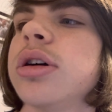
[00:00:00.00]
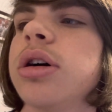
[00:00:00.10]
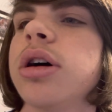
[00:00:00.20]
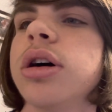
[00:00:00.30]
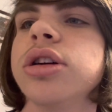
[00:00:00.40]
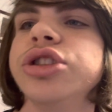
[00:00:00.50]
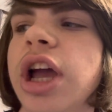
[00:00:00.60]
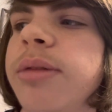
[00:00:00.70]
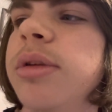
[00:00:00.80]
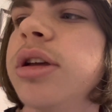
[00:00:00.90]
uh,
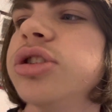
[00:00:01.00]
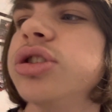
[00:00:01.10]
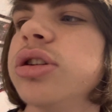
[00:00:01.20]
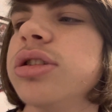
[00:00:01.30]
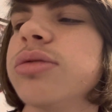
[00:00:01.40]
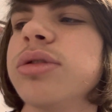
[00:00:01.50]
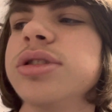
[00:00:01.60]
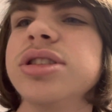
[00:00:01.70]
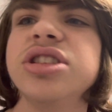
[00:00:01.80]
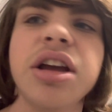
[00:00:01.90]
Jamie, was
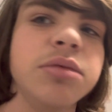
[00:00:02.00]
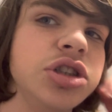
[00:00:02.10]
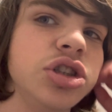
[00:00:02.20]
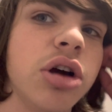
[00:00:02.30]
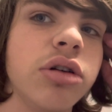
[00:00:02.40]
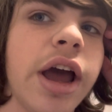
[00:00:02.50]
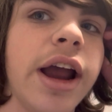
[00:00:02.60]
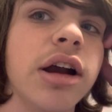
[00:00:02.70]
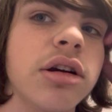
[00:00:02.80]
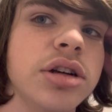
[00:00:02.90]
it Jamie Jonah
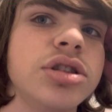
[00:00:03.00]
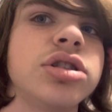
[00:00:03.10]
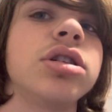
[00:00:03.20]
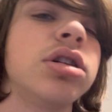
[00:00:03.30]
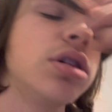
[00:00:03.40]
Harris?